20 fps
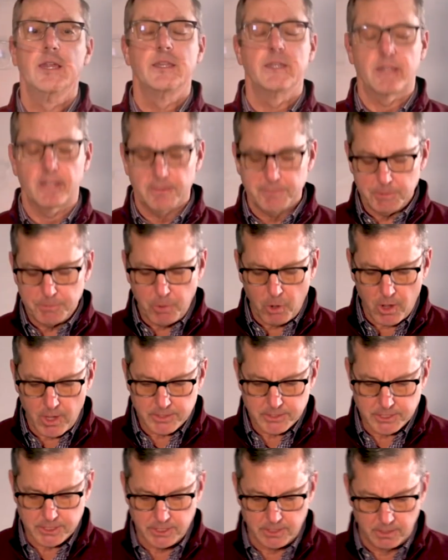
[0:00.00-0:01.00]
Now let me
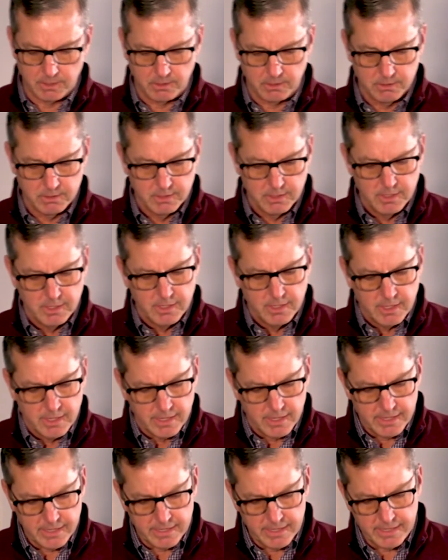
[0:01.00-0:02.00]
pause here
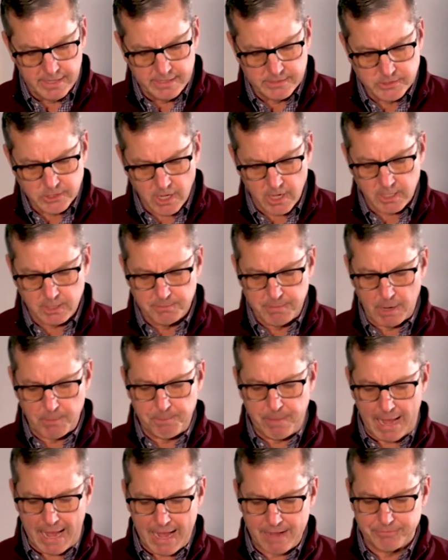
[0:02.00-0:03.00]
and talk
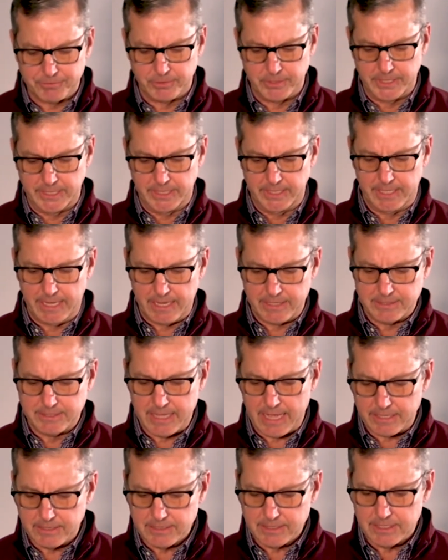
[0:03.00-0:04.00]
about poverty, as
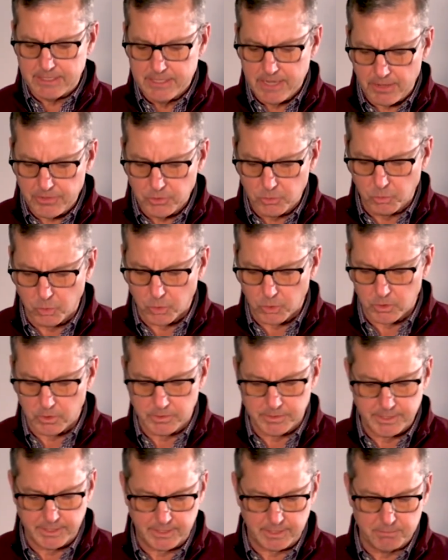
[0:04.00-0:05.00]
that is another
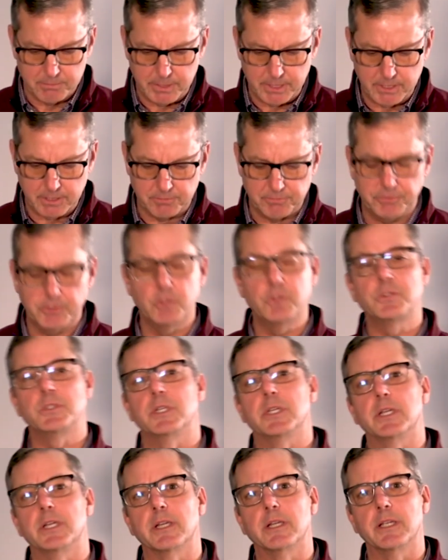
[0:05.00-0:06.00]
word that can be
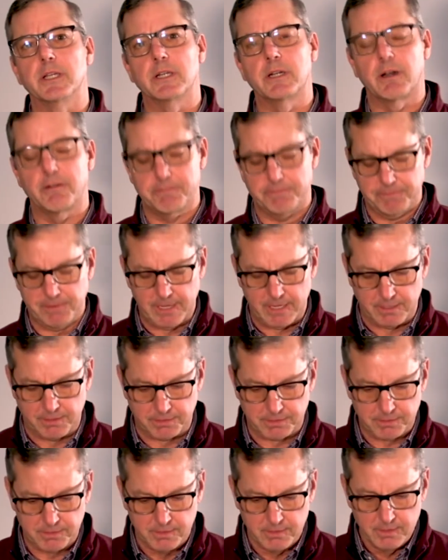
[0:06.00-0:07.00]
confusing in our
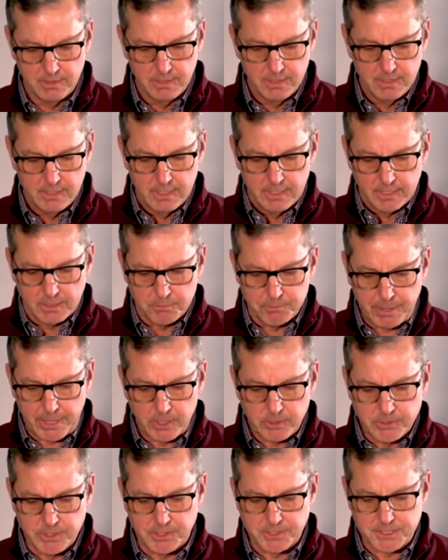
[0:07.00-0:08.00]
faith
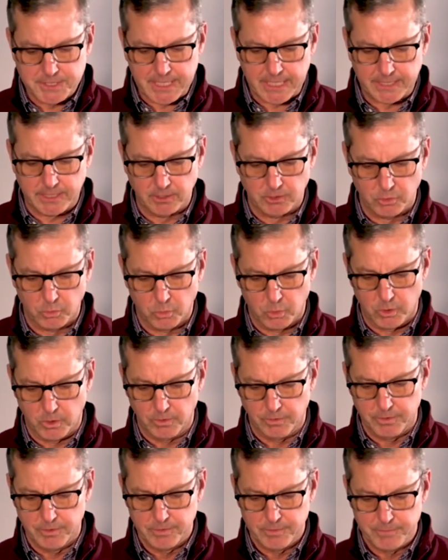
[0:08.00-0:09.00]
compared to the secular
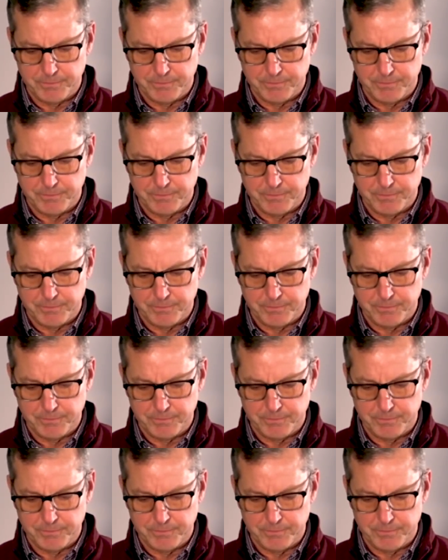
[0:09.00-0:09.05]
world.